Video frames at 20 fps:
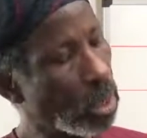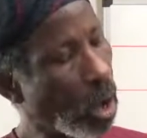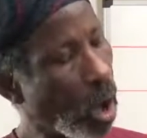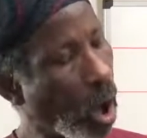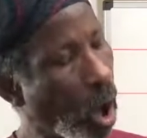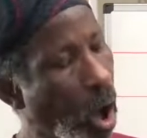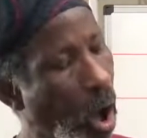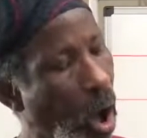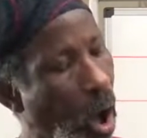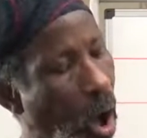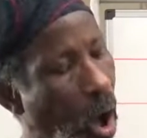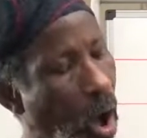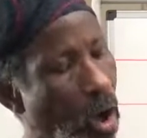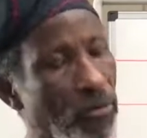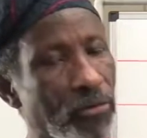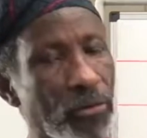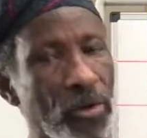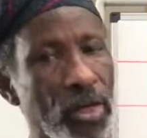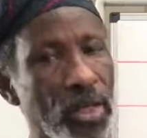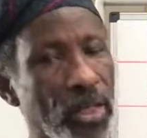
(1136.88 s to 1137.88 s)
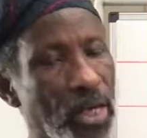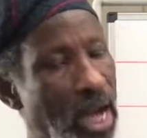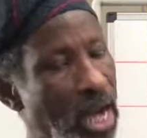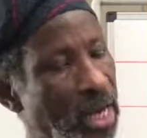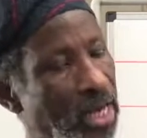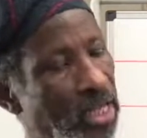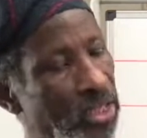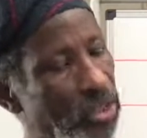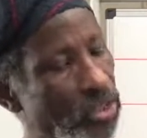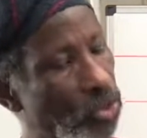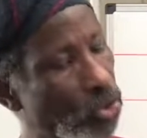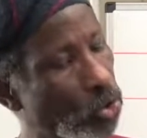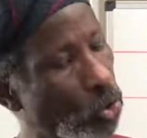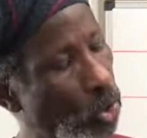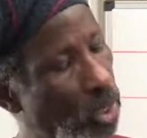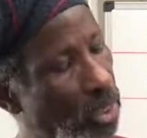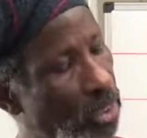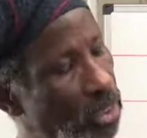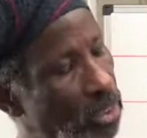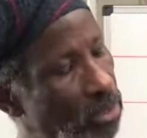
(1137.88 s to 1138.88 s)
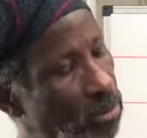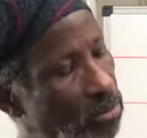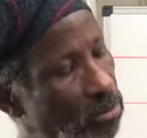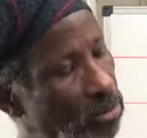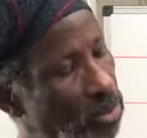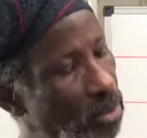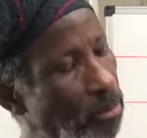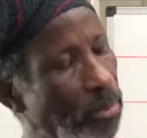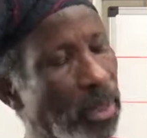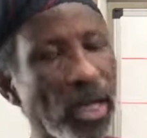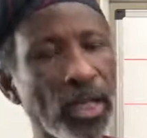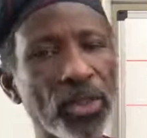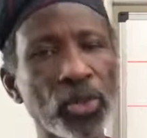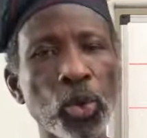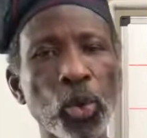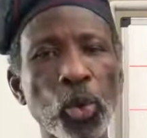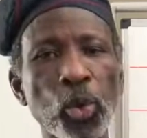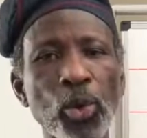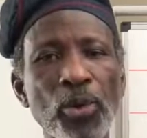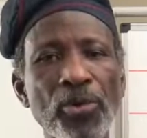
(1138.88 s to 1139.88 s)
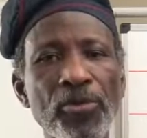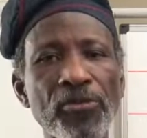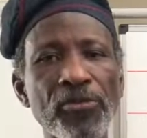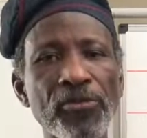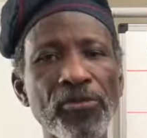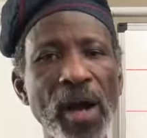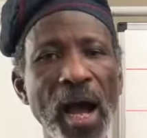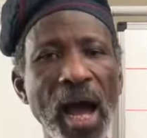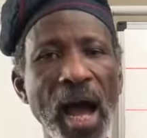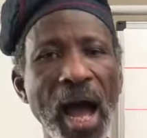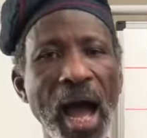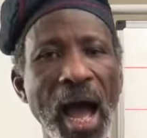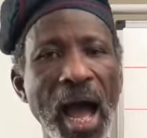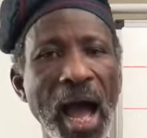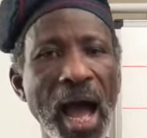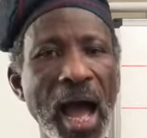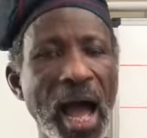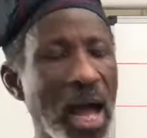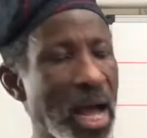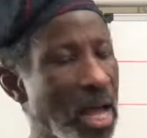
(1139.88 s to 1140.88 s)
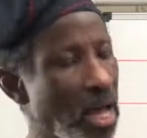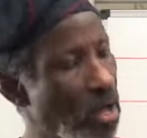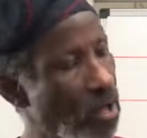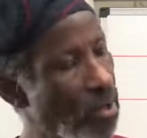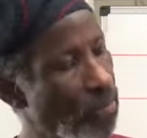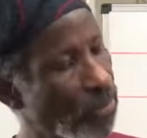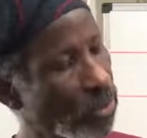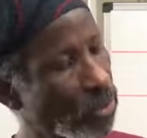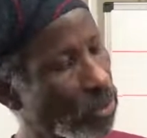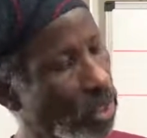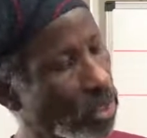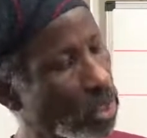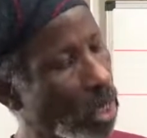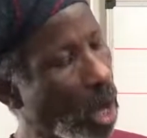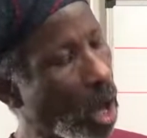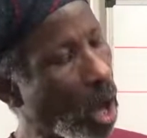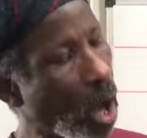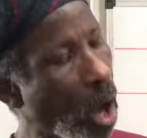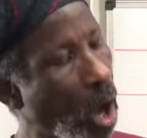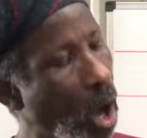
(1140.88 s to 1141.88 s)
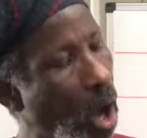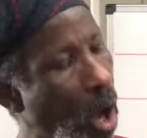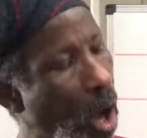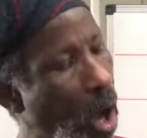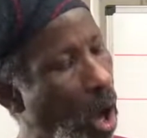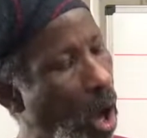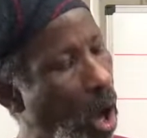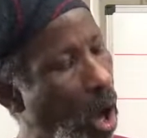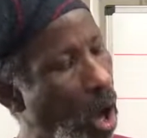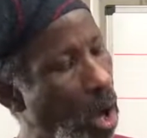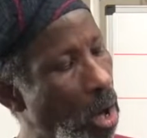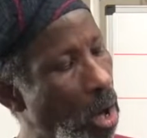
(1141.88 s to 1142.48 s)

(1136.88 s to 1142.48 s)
cough, and it's joined similar to fa. So it's ka,